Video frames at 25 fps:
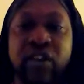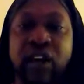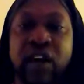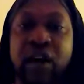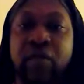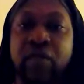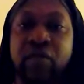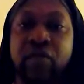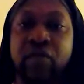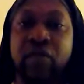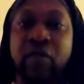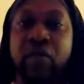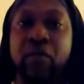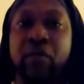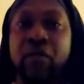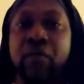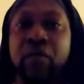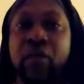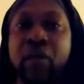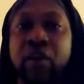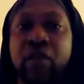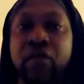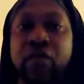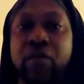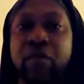coming from
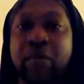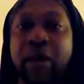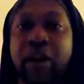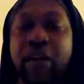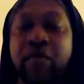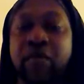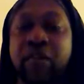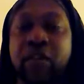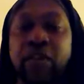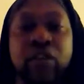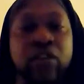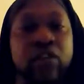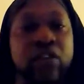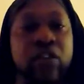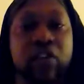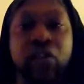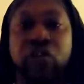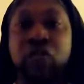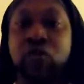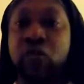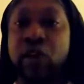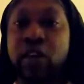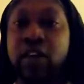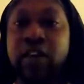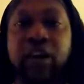my videos. Just
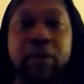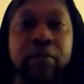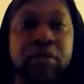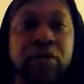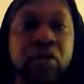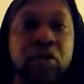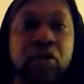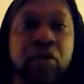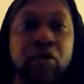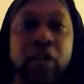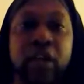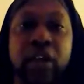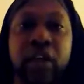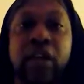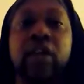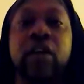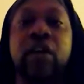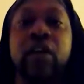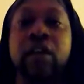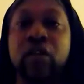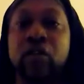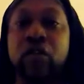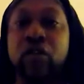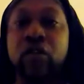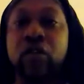straight up talking
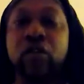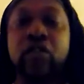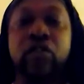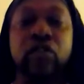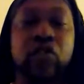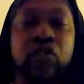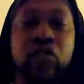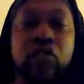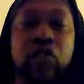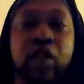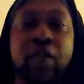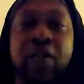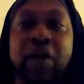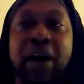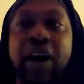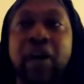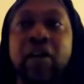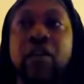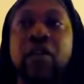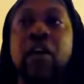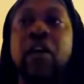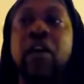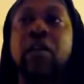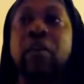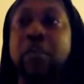to you
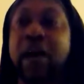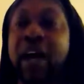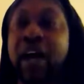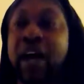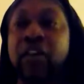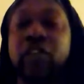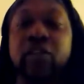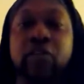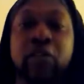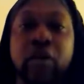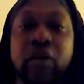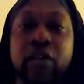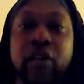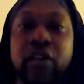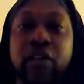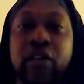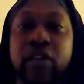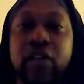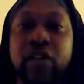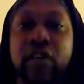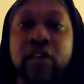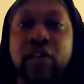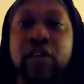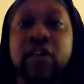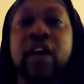about my
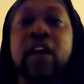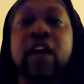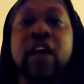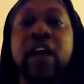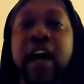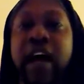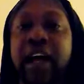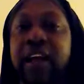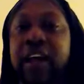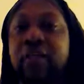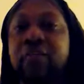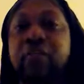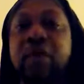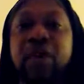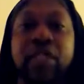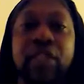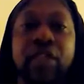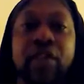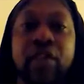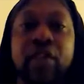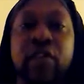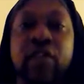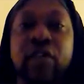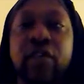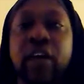experiences and the
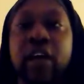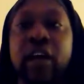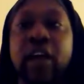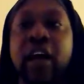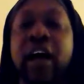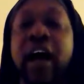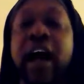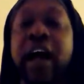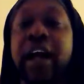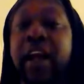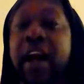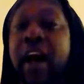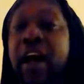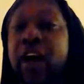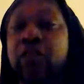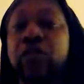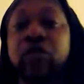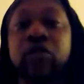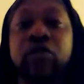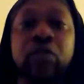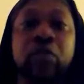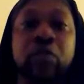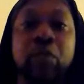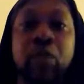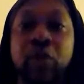methods and how to
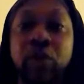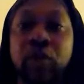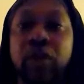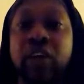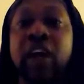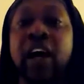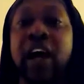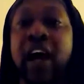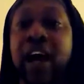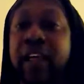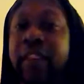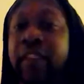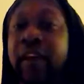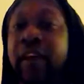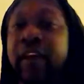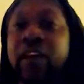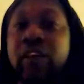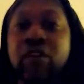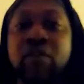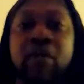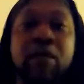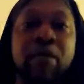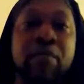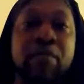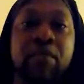spot other
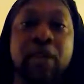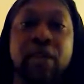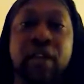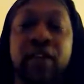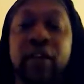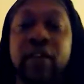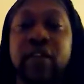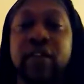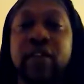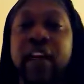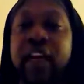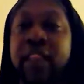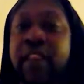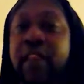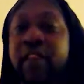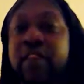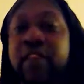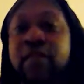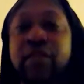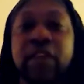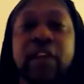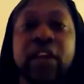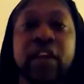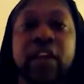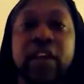human beings, other
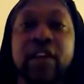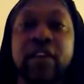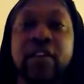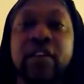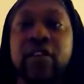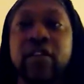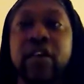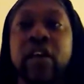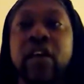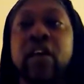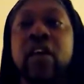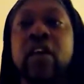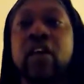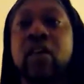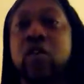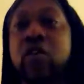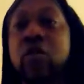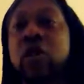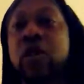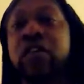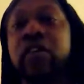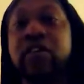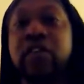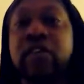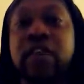civilians who
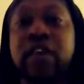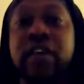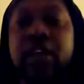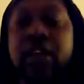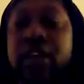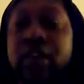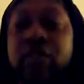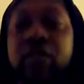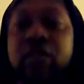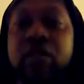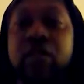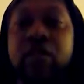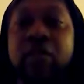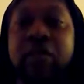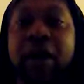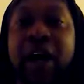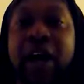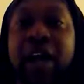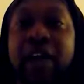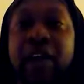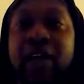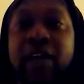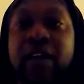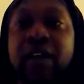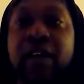are seeing into your
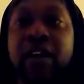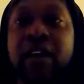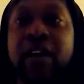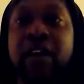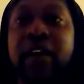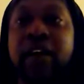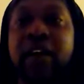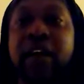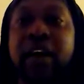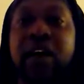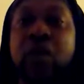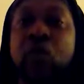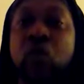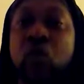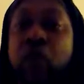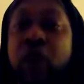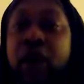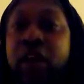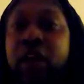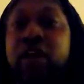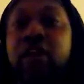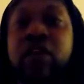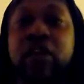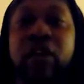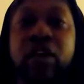mind, yeah,
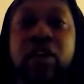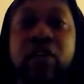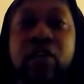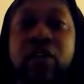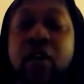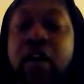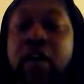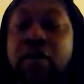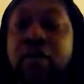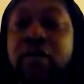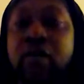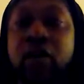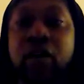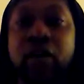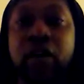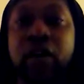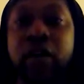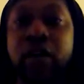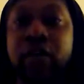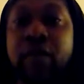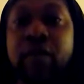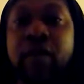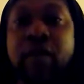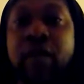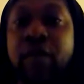when you have not
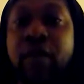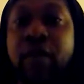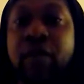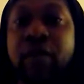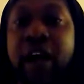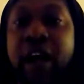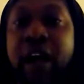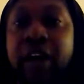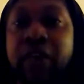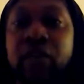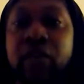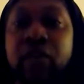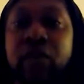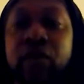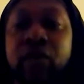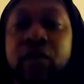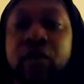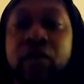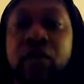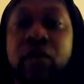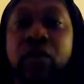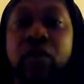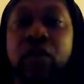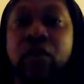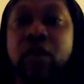given them the right to do
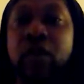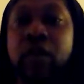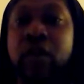so.